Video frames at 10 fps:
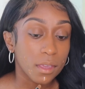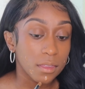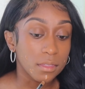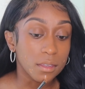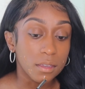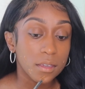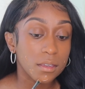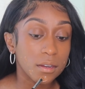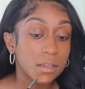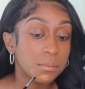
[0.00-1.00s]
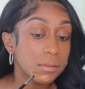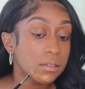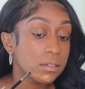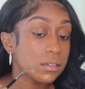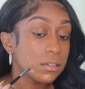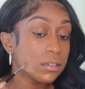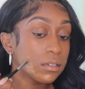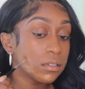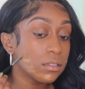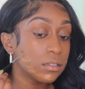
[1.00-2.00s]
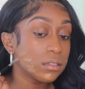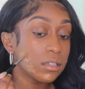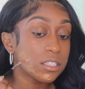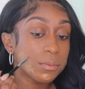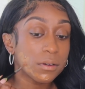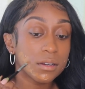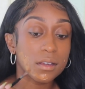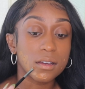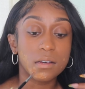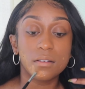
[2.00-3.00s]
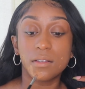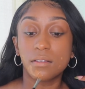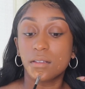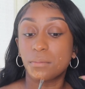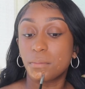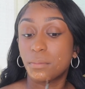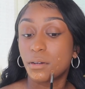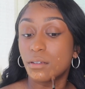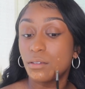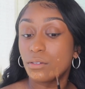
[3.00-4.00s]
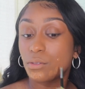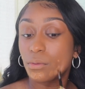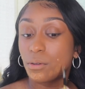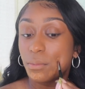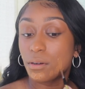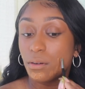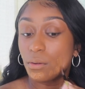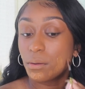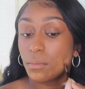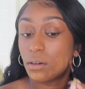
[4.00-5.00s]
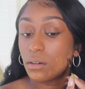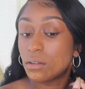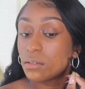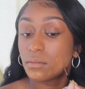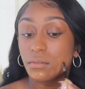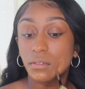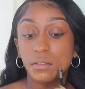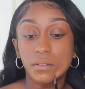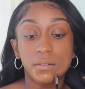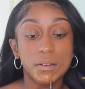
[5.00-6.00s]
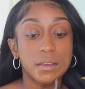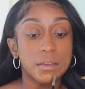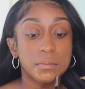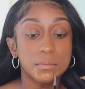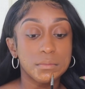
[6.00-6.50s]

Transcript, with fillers: And then I blended, I squirted out per usual, per normal, right?